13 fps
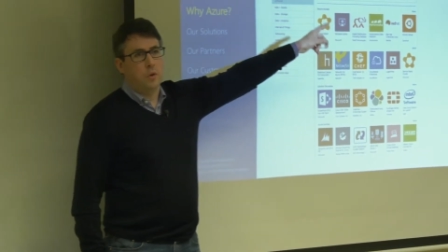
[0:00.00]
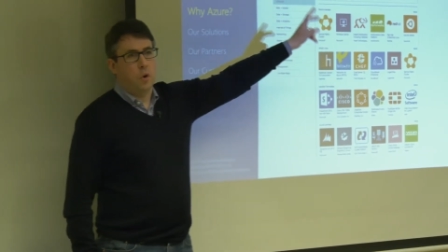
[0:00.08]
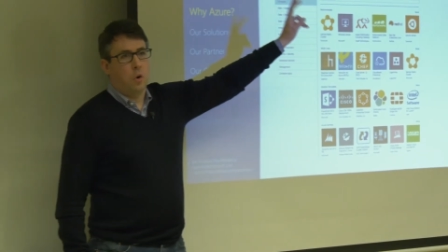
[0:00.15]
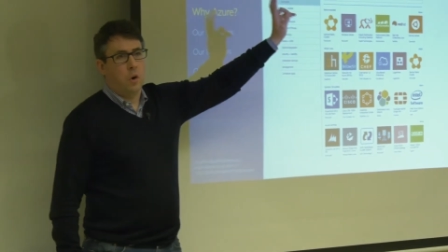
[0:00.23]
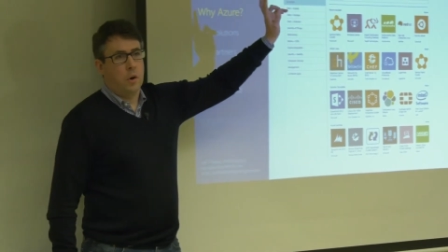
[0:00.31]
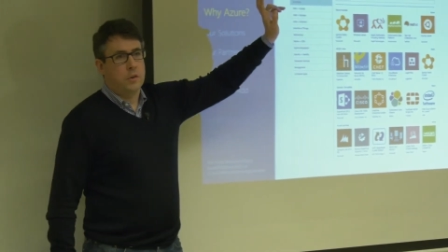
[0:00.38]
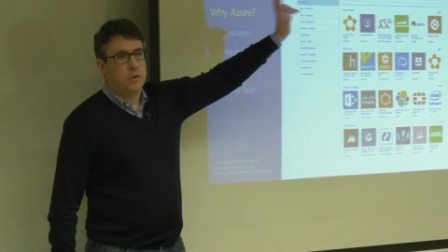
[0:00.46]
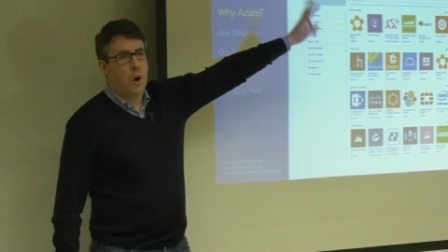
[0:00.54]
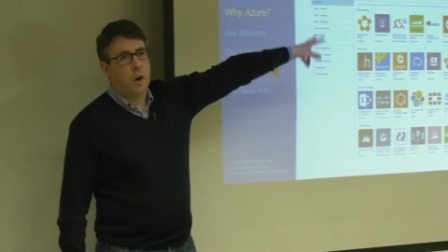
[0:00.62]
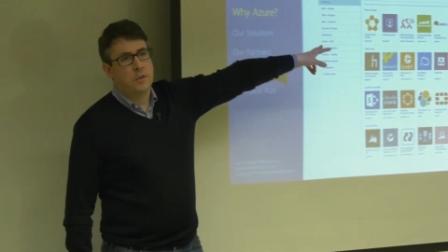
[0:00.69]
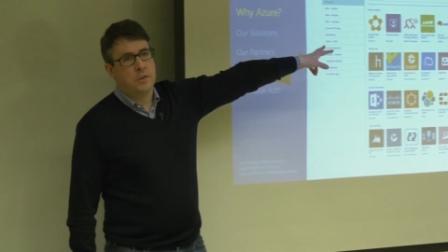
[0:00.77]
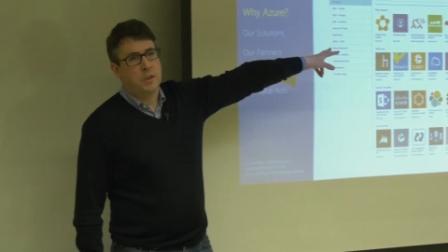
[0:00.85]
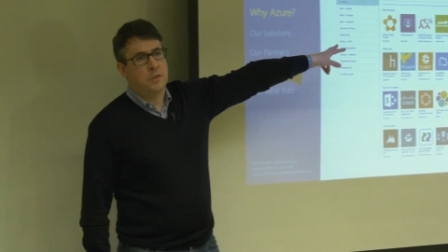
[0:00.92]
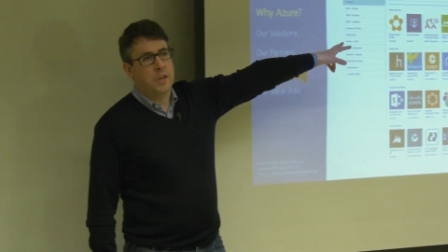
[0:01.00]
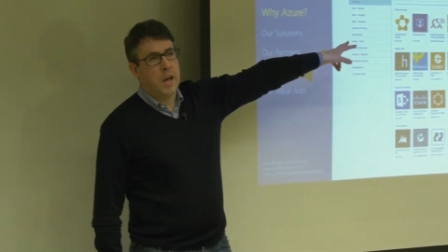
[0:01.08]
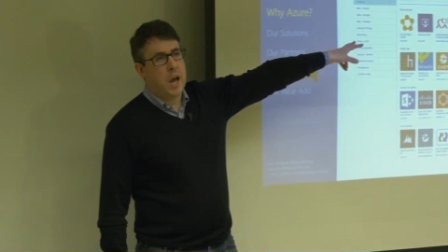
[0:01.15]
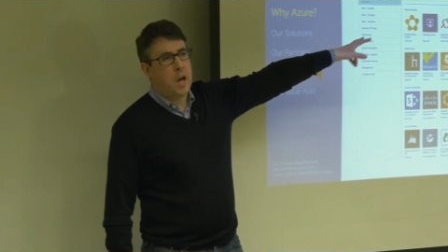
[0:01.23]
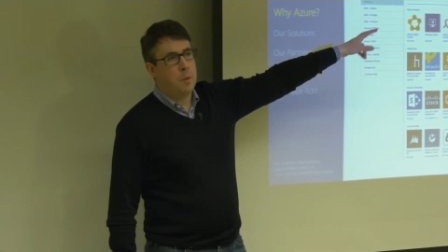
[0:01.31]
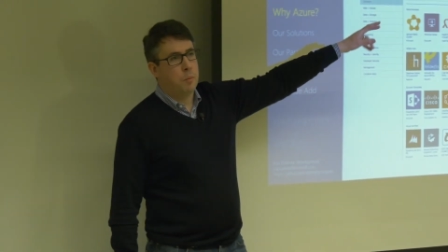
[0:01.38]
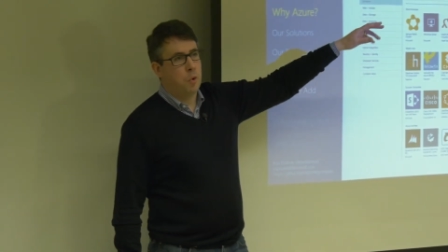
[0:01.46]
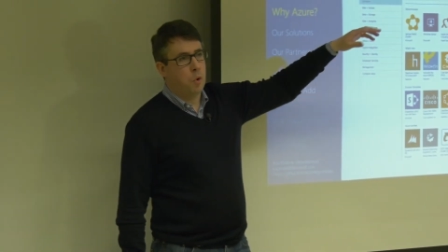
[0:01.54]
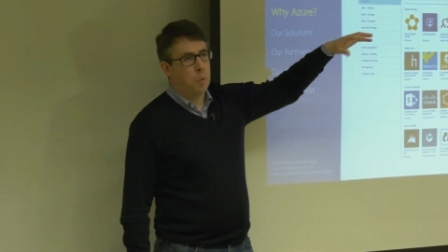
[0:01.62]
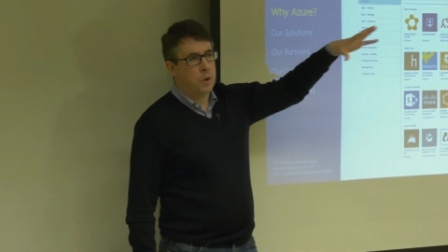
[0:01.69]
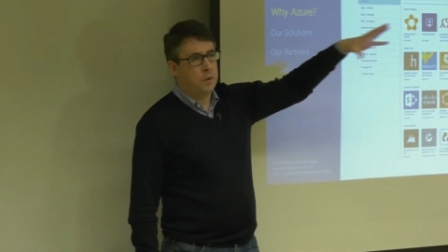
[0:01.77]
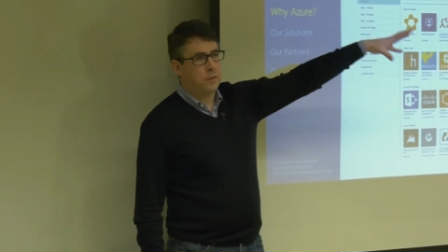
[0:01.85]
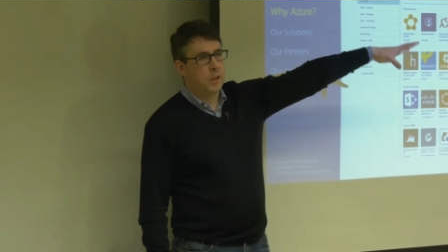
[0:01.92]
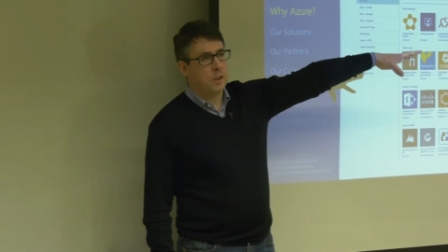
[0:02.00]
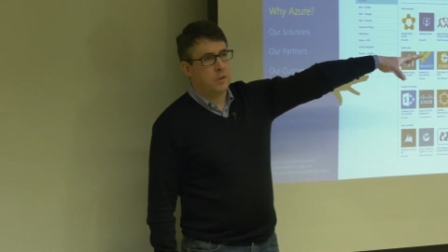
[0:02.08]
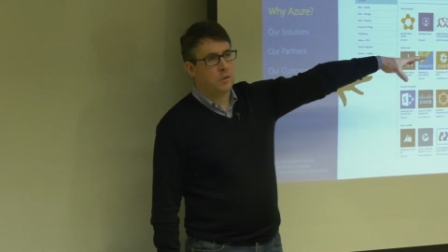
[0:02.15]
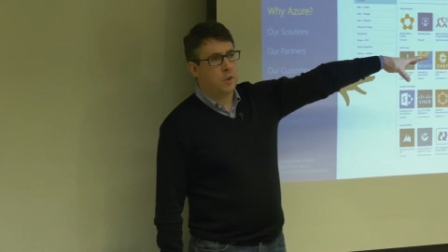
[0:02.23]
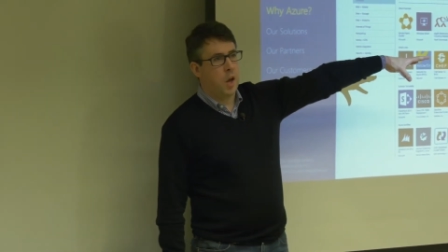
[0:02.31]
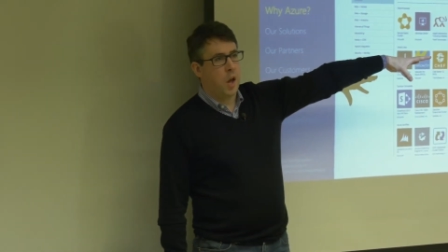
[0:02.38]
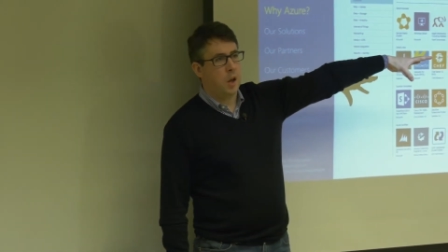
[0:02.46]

or Star CCM or one of these